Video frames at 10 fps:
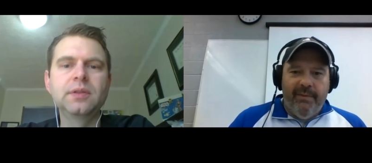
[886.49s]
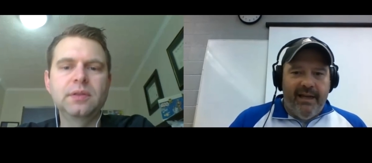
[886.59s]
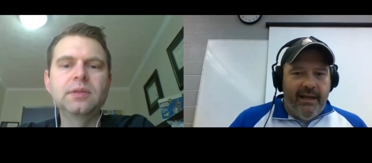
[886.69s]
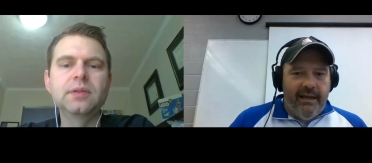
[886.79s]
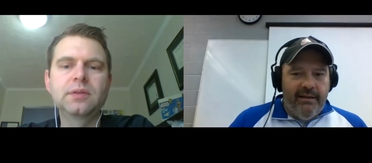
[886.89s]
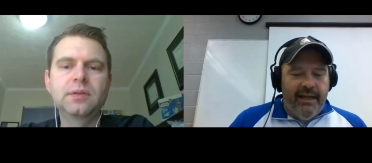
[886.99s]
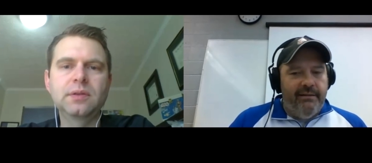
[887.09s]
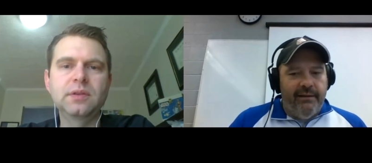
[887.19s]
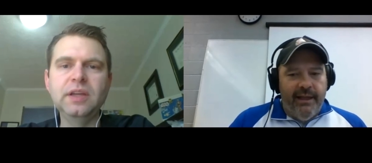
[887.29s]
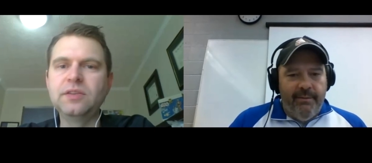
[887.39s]
Speaker 1: man, they
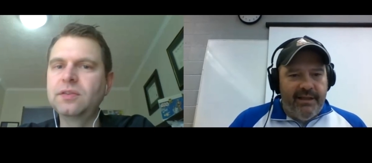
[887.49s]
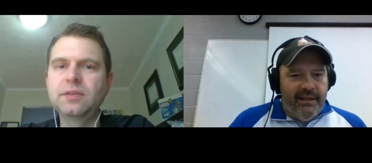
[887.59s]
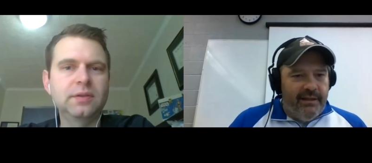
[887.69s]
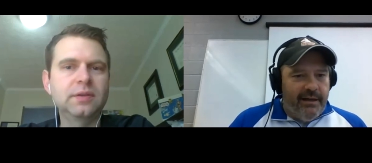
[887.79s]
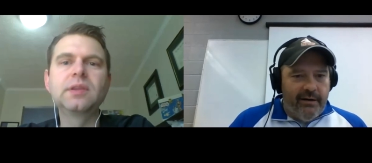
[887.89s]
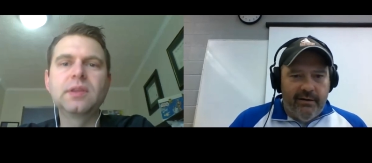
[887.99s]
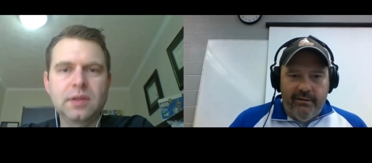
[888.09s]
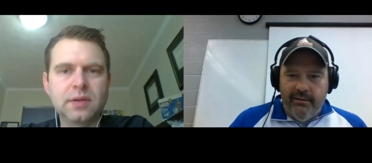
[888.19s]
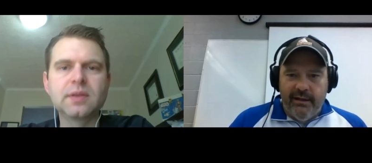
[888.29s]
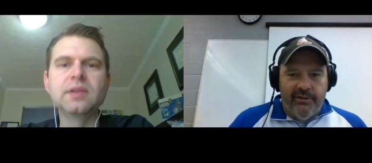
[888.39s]
they Thanks. limited
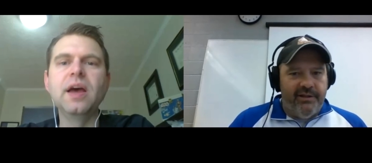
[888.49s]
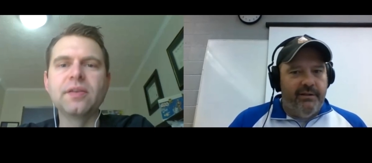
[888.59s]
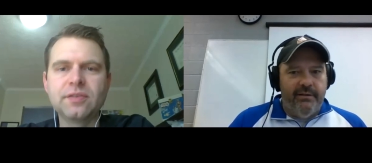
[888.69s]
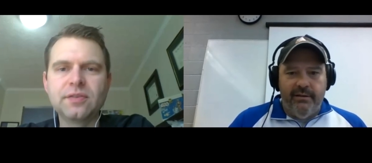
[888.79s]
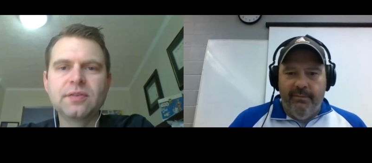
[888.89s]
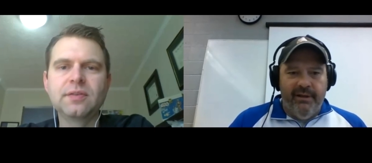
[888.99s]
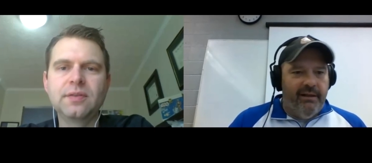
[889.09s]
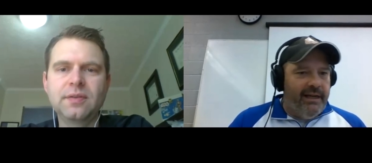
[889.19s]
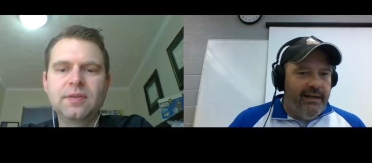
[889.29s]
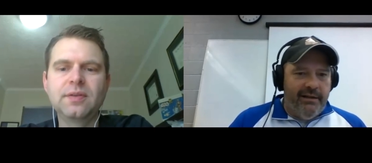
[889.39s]
their their yes.
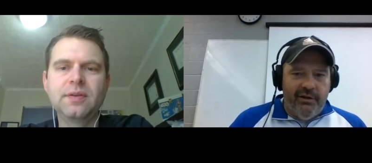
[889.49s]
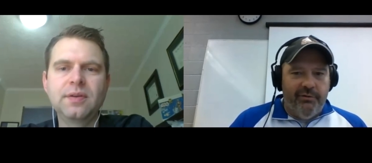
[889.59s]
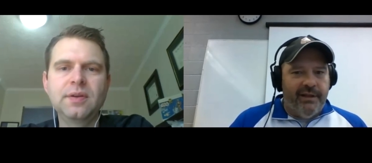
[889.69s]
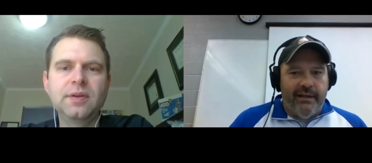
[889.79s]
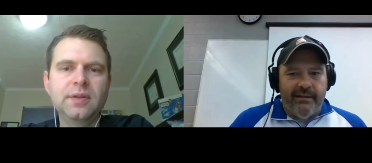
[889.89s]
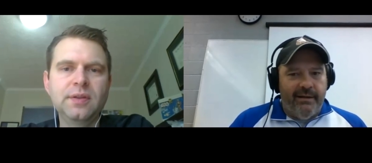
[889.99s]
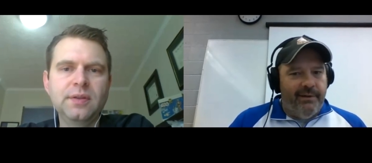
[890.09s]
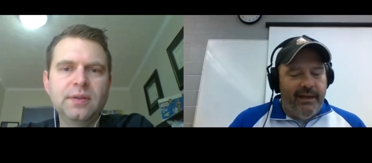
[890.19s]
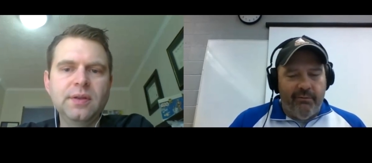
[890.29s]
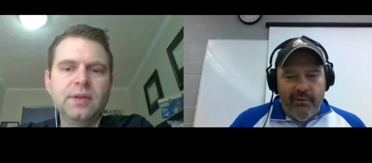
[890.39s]
ability to do things. I
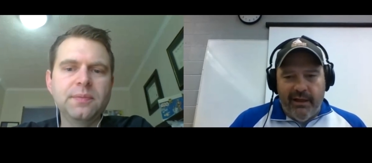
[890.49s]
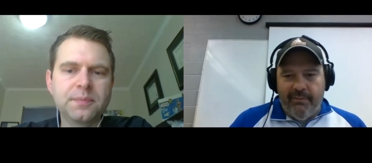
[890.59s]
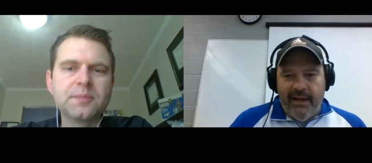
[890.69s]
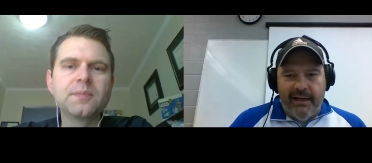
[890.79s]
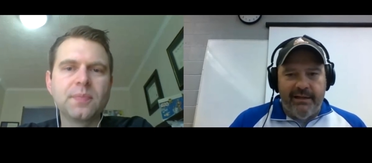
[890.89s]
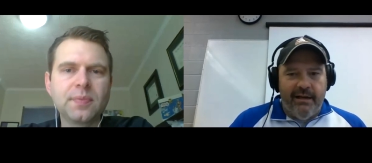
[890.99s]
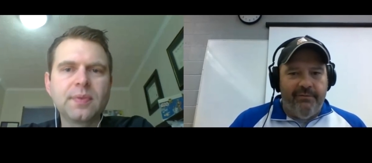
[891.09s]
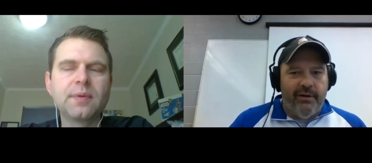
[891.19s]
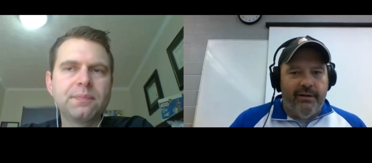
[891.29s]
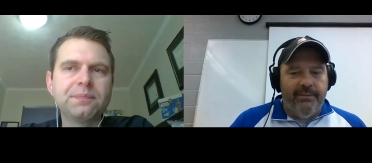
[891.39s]
mean, they really made it
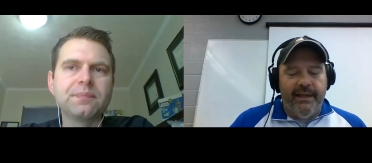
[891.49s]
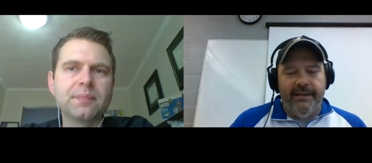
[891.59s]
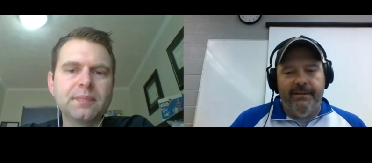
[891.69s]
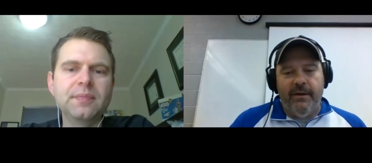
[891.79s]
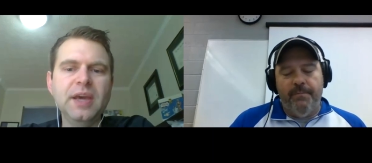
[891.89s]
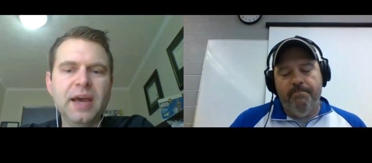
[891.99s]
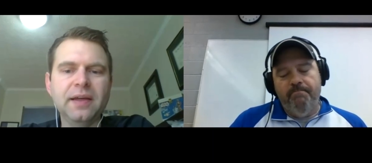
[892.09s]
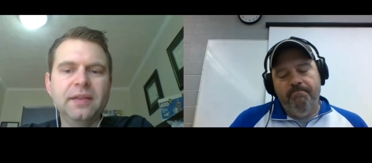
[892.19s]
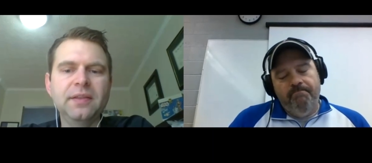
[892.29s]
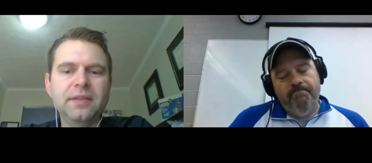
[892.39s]
tough on them, and so yeah,
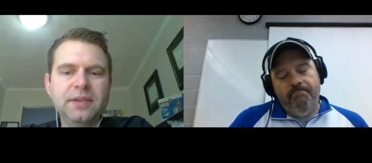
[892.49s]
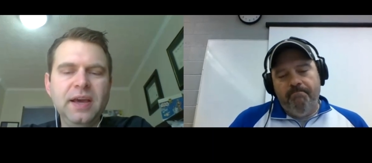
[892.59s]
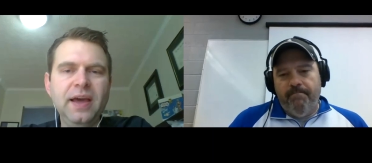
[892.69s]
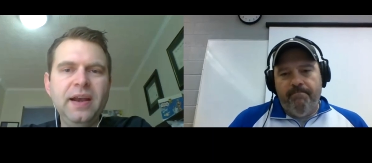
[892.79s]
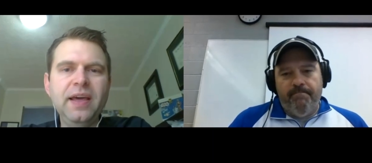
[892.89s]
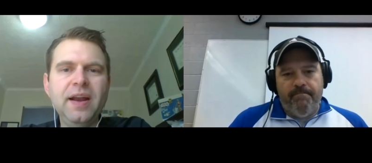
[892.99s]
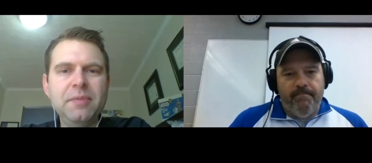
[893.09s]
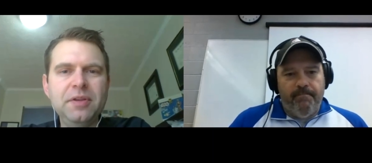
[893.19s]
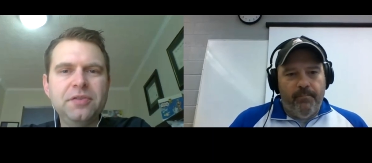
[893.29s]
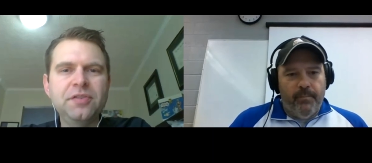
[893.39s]
Speaker 2: yeah, and and I'm
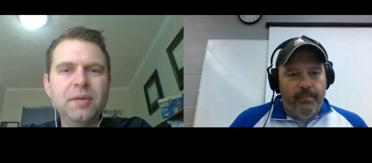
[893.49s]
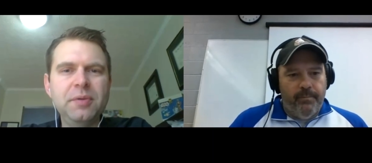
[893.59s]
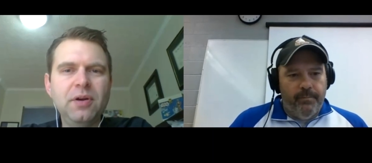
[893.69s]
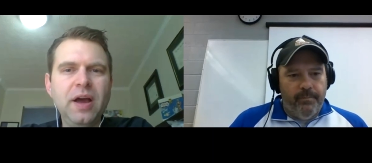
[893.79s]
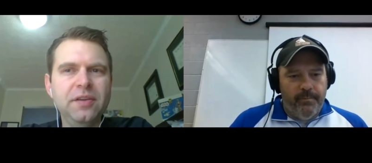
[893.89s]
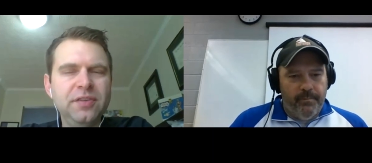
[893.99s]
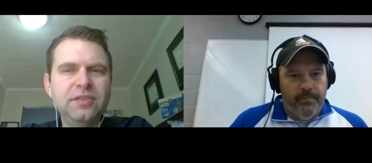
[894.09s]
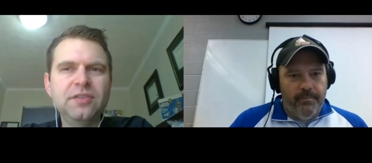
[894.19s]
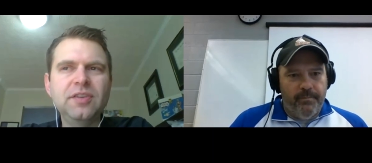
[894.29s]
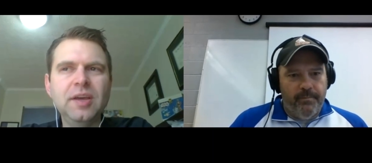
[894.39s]
interested. I mean, Ohio
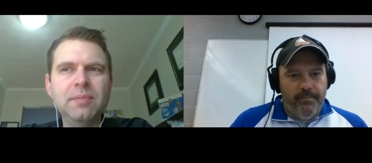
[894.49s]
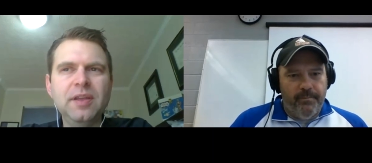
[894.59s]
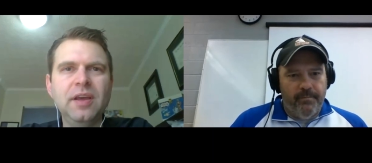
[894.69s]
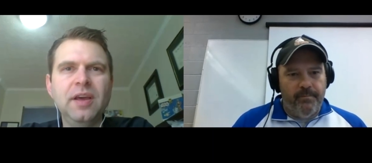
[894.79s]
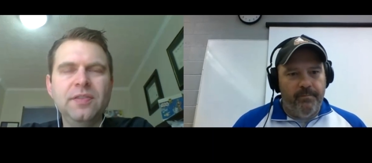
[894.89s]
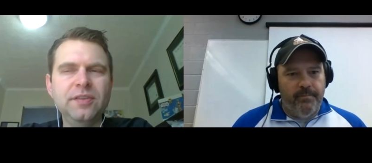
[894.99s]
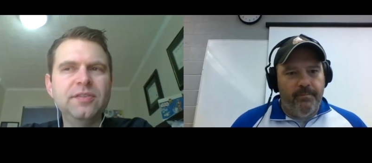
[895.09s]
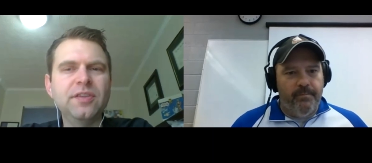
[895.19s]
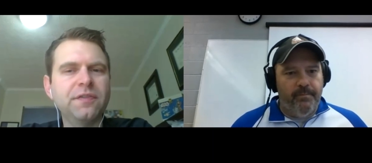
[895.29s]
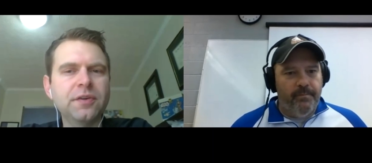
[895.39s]
State's a team that this
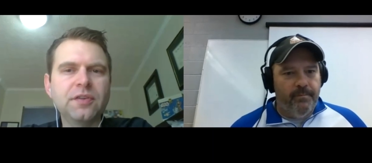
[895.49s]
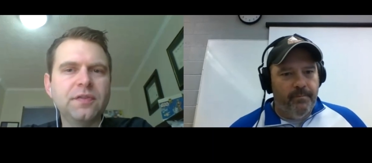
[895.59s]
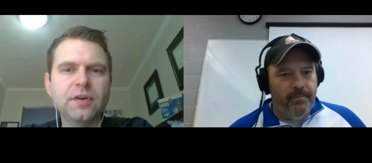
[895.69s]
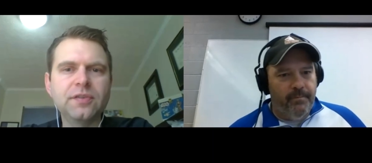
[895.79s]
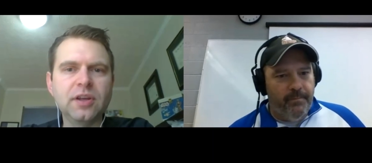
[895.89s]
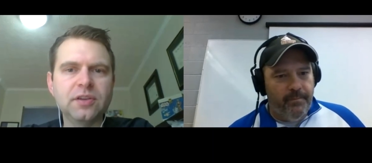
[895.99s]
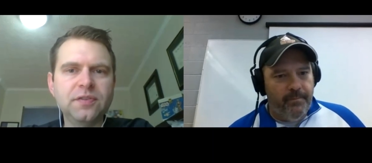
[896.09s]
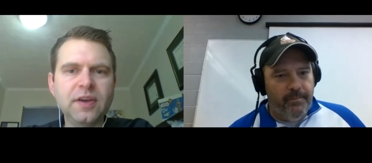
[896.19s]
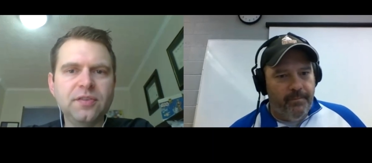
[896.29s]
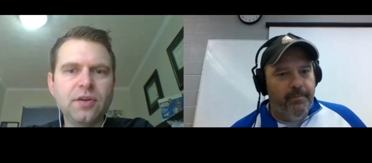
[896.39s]
is the first adversity it's
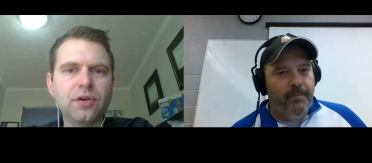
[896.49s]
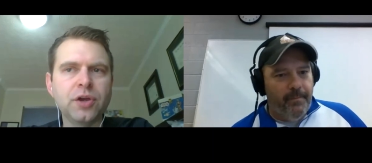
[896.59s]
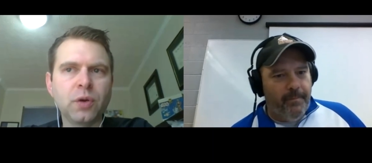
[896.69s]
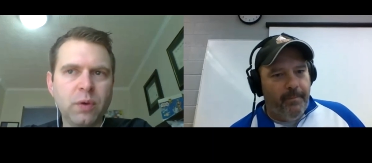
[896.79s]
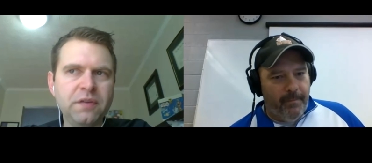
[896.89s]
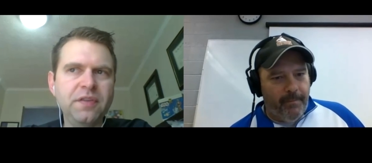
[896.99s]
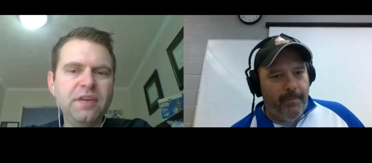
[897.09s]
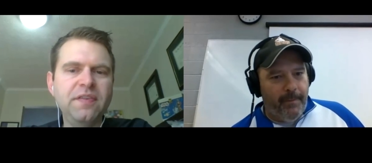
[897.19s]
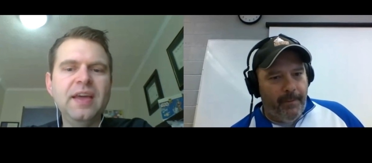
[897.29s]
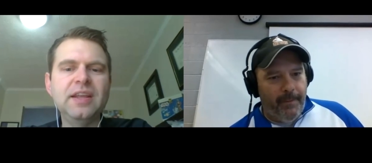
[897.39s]
faced all year. Whenever
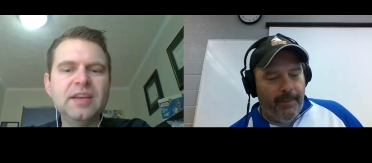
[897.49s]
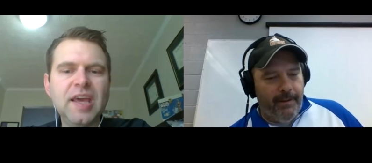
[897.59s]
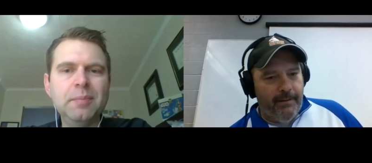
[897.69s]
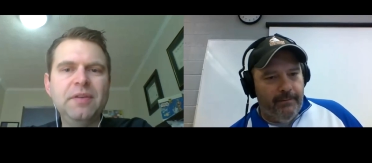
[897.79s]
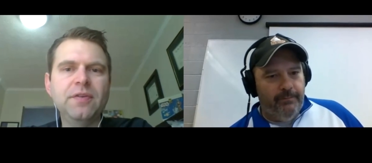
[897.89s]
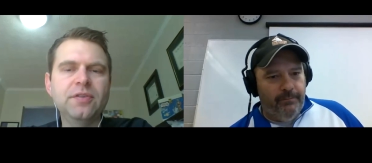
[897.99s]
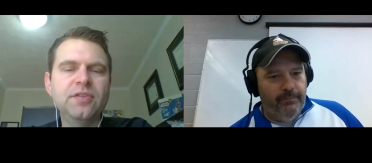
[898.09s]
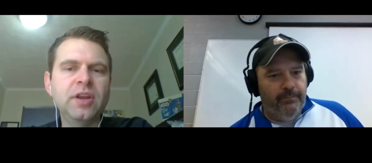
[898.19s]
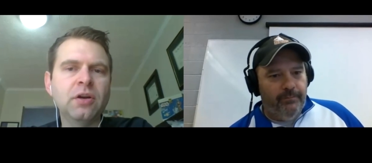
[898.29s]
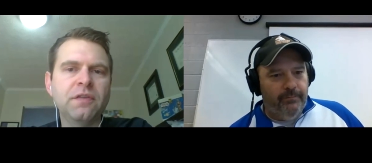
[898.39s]
they've had in-game adversity, or